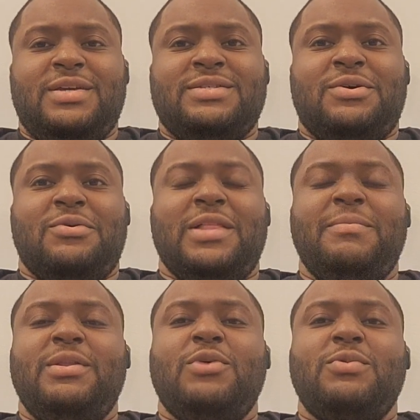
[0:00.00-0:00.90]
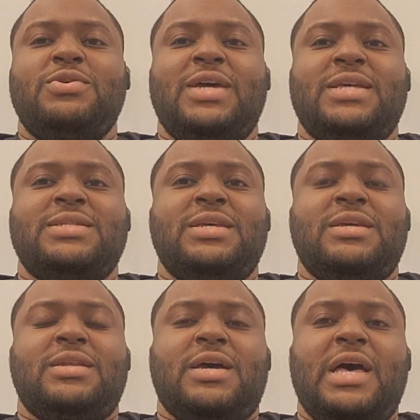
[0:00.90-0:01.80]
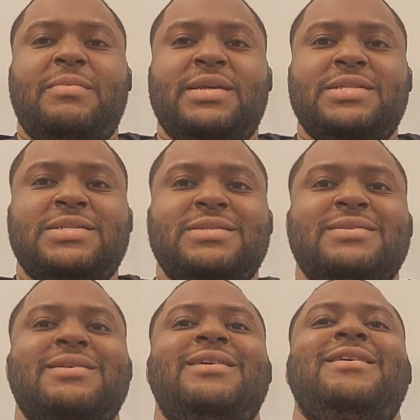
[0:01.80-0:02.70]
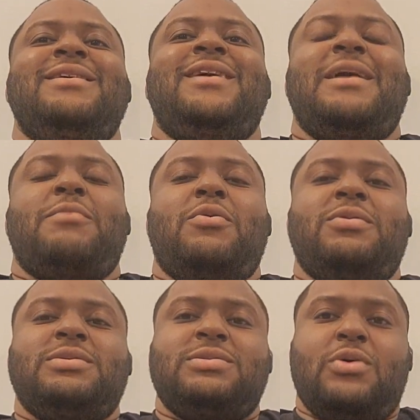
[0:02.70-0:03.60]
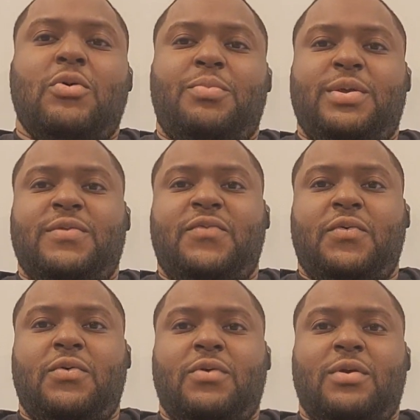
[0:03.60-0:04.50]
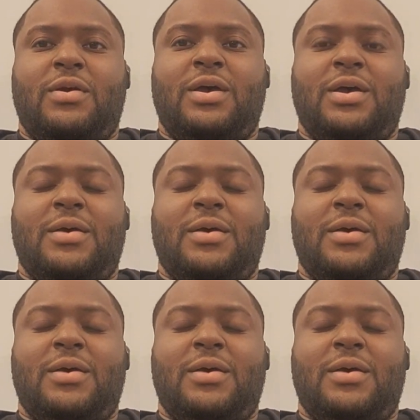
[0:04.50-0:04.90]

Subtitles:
So let me know what you guys think in the comments. I'm always open for